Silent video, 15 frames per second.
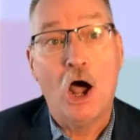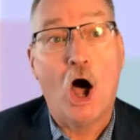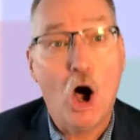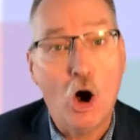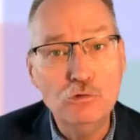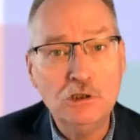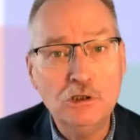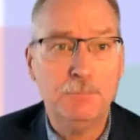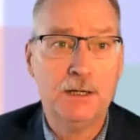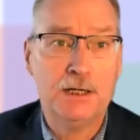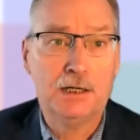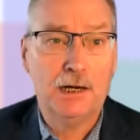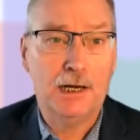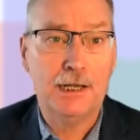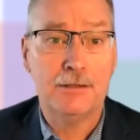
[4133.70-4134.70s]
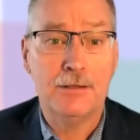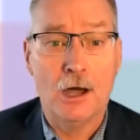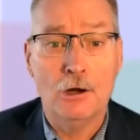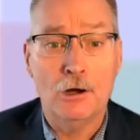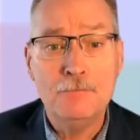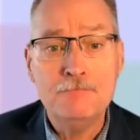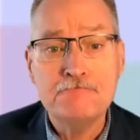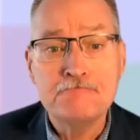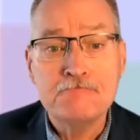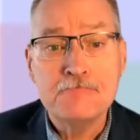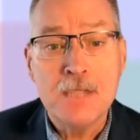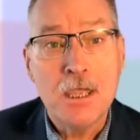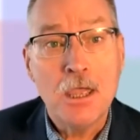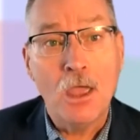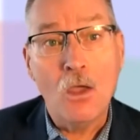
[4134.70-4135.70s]
Ultimately, though,
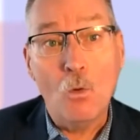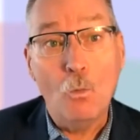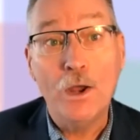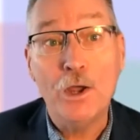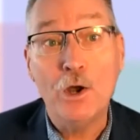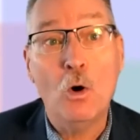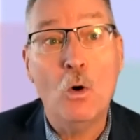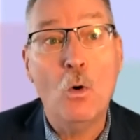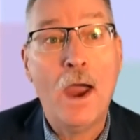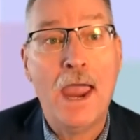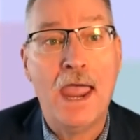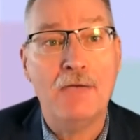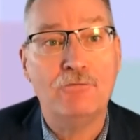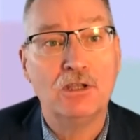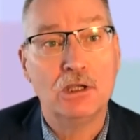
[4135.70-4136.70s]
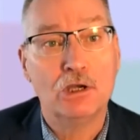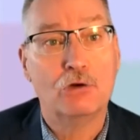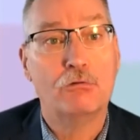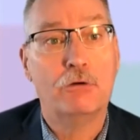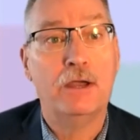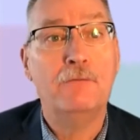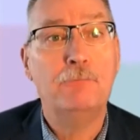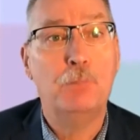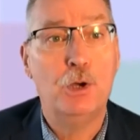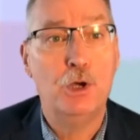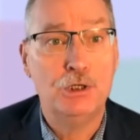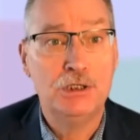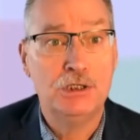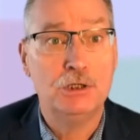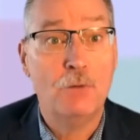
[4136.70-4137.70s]
we all have a degree of
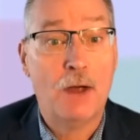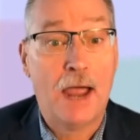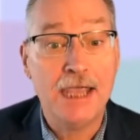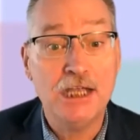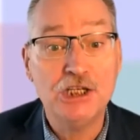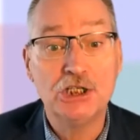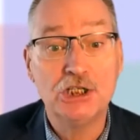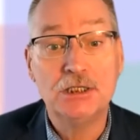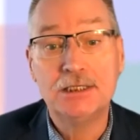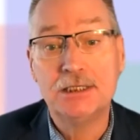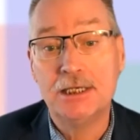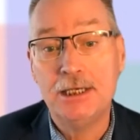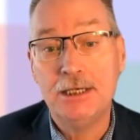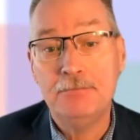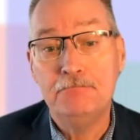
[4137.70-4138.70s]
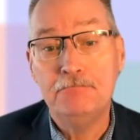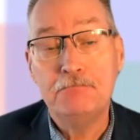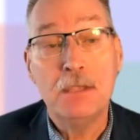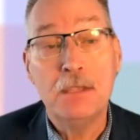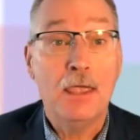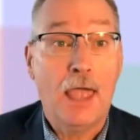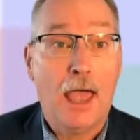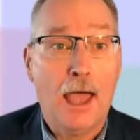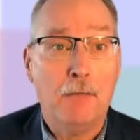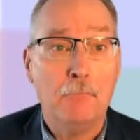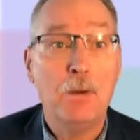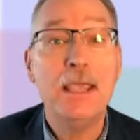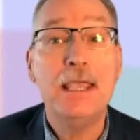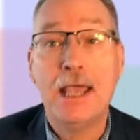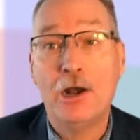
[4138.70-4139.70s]
personal agency.
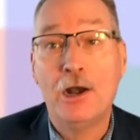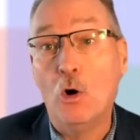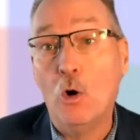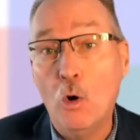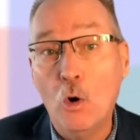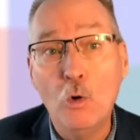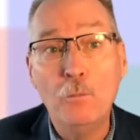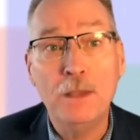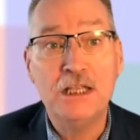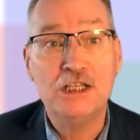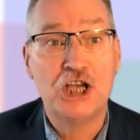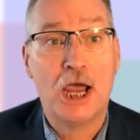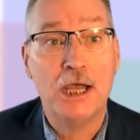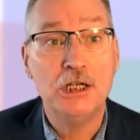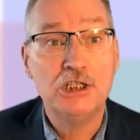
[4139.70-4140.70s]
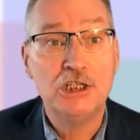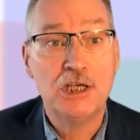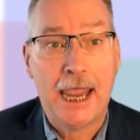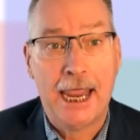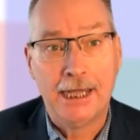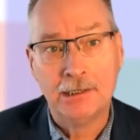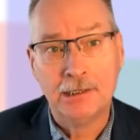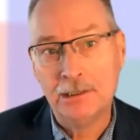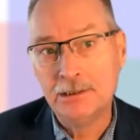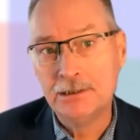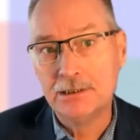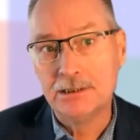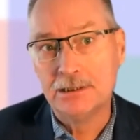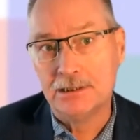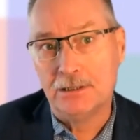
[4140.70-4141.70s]
We can all be change
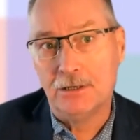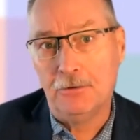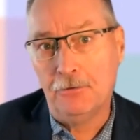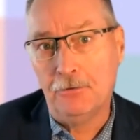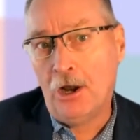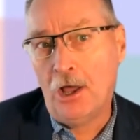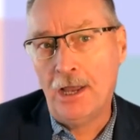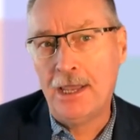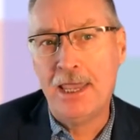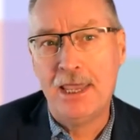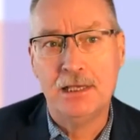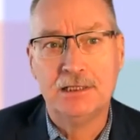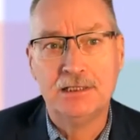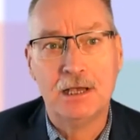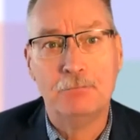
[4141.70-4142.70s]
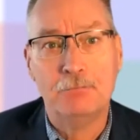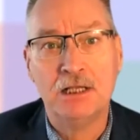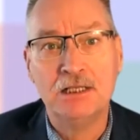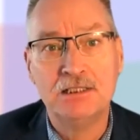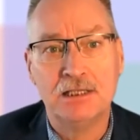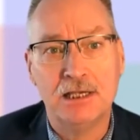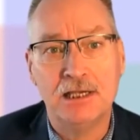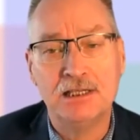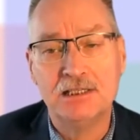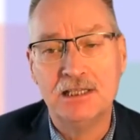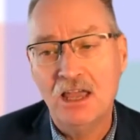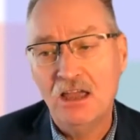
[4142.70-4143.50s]
catalysts. When I hear someone says,